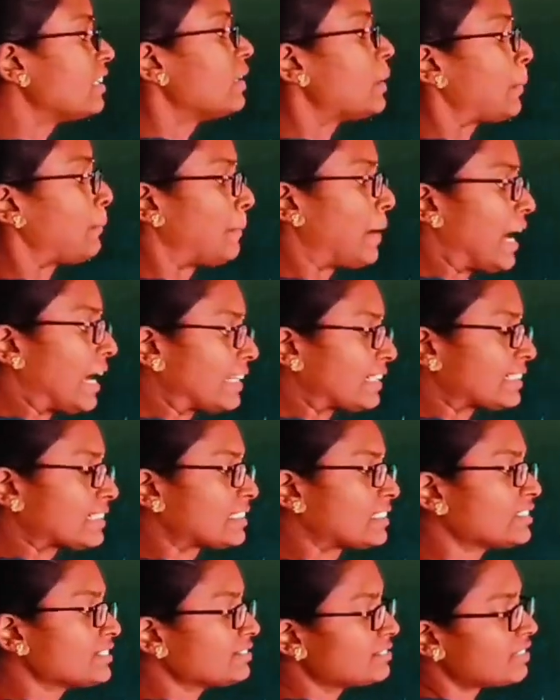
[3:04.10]

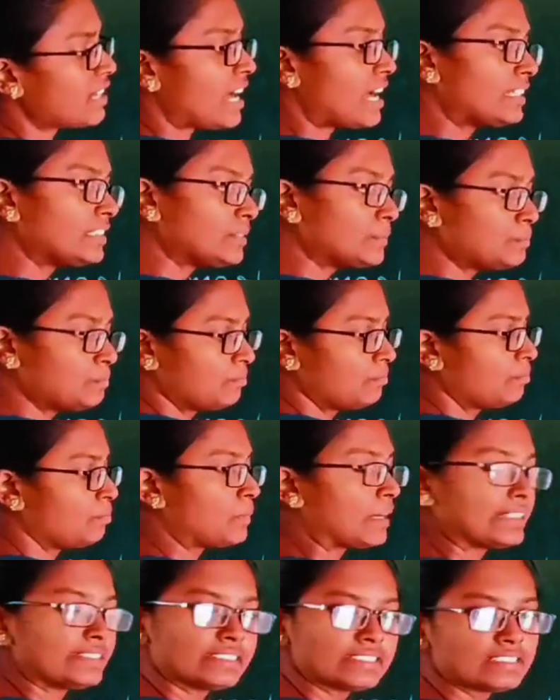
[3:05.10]
paragraph and
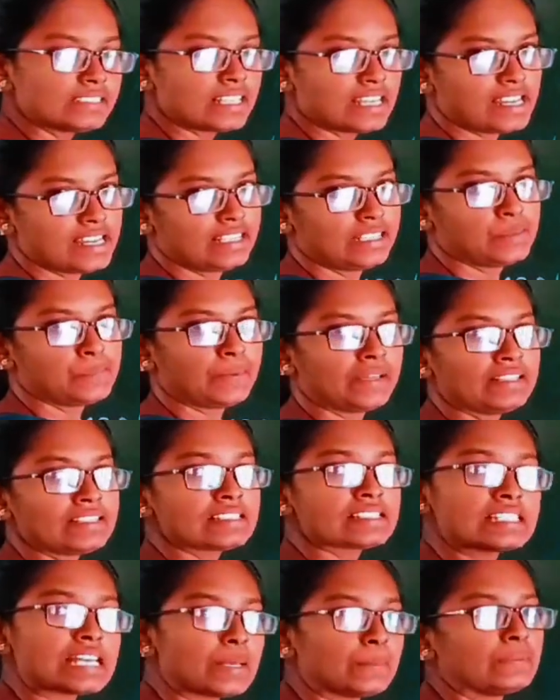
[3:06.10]
button elements
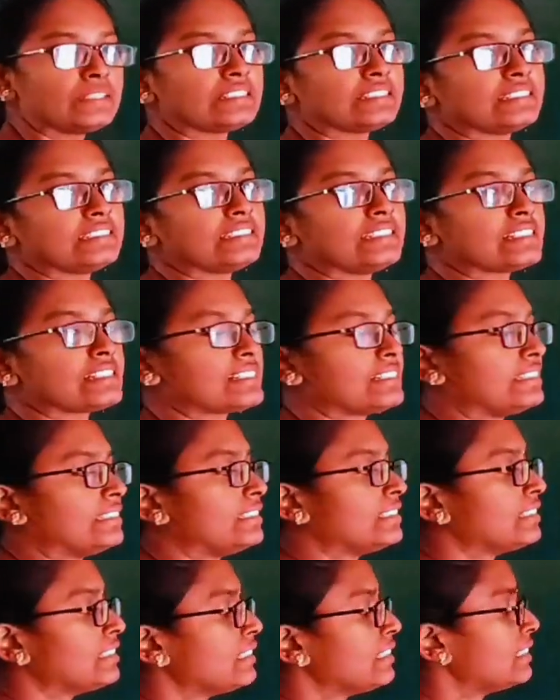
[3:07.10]
simultaneously.
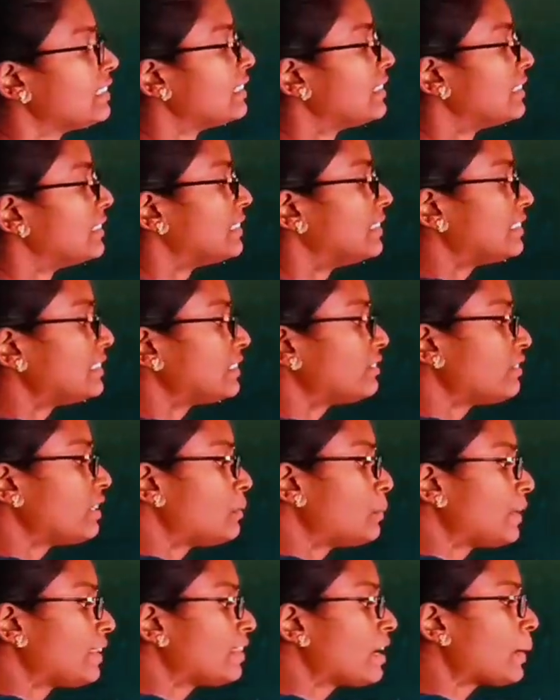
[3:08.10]
This will
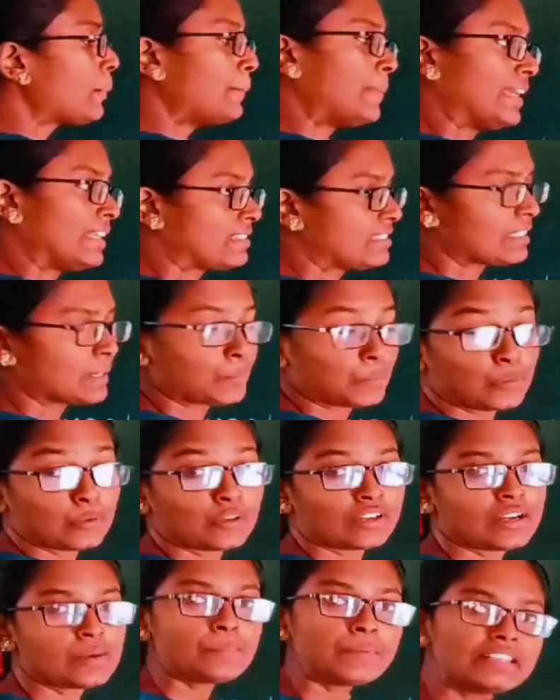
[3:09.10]
be the basic
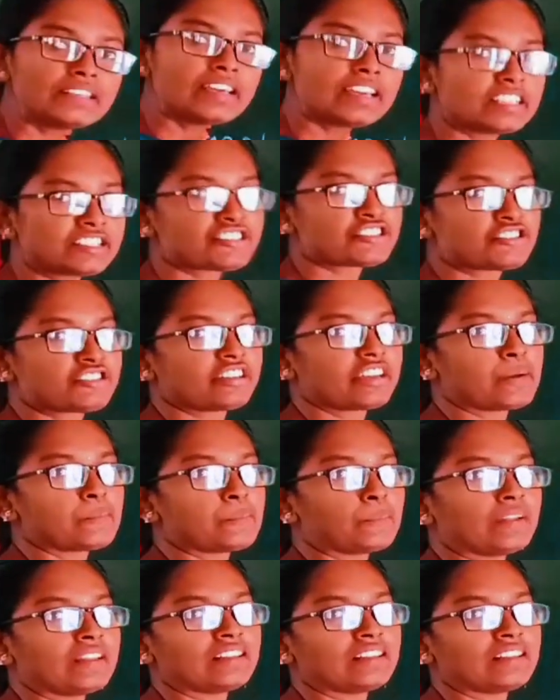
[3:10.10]
program in HTML.